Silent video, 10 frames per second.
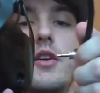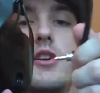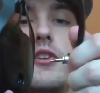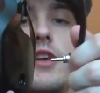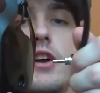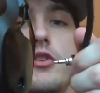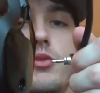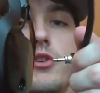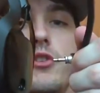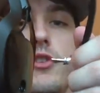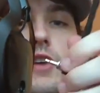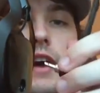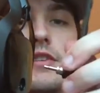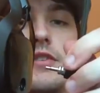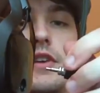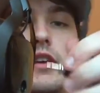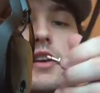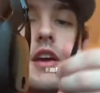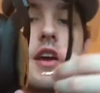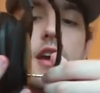which is how you switch the sides of
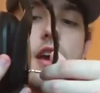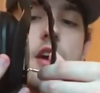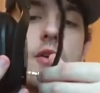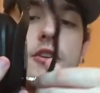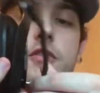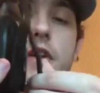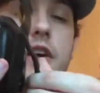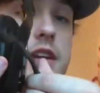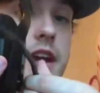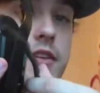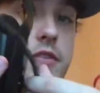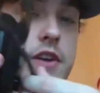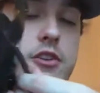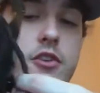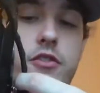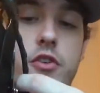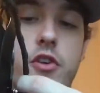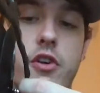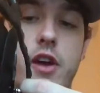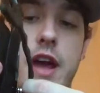it, which is a very nice feature
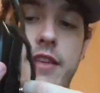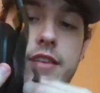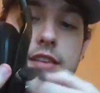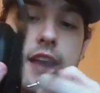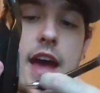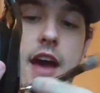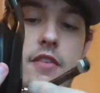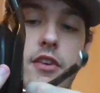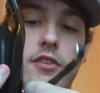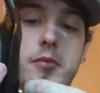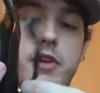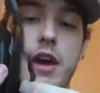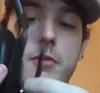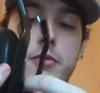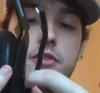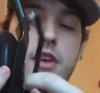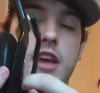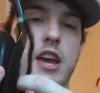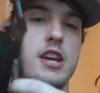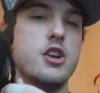for a headset to have, because sometimes
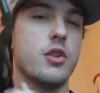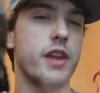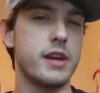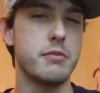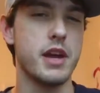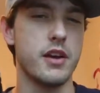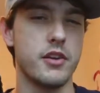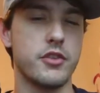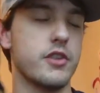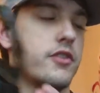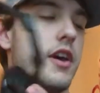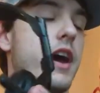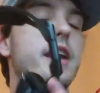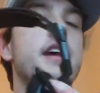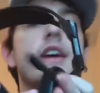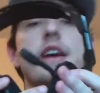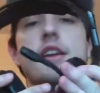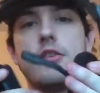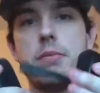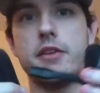you don't like it being on a certain side.
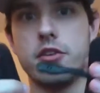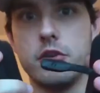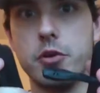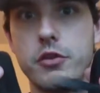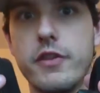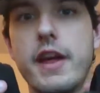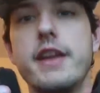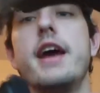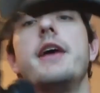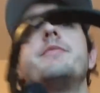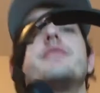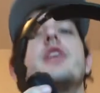It just depends on your mood for that day.